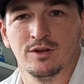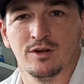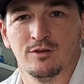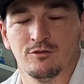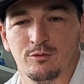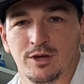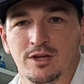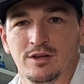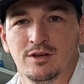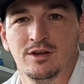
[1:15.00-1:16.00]
For me,
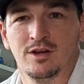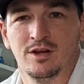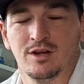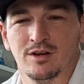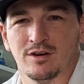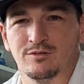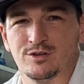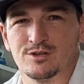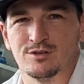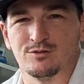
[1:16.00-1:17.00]
I've used
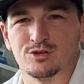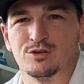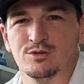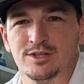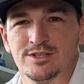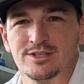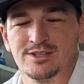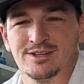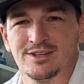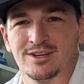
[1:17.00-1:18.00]
it for two years
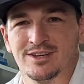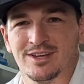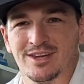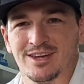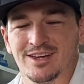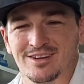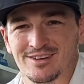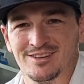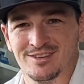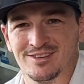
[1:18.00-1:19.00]
and
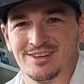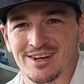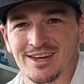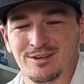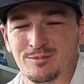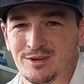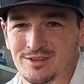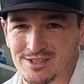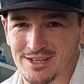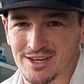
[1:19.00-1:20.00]
the name,
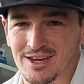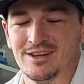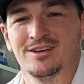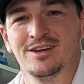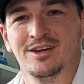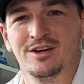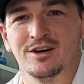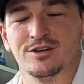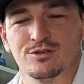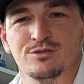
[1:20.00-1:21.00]
Decade, I
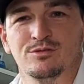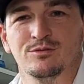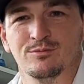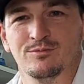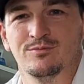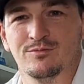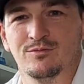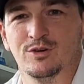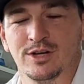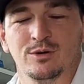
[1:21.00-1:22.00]
do
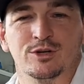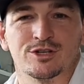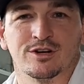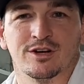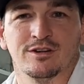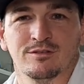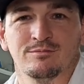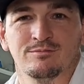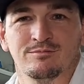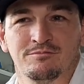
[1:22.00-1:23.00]
really wish I
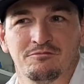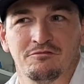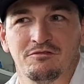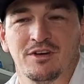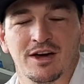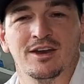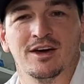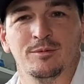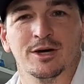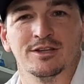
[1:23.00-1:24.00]
found out
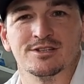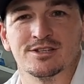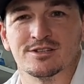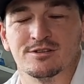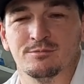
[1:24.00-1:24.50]
about the system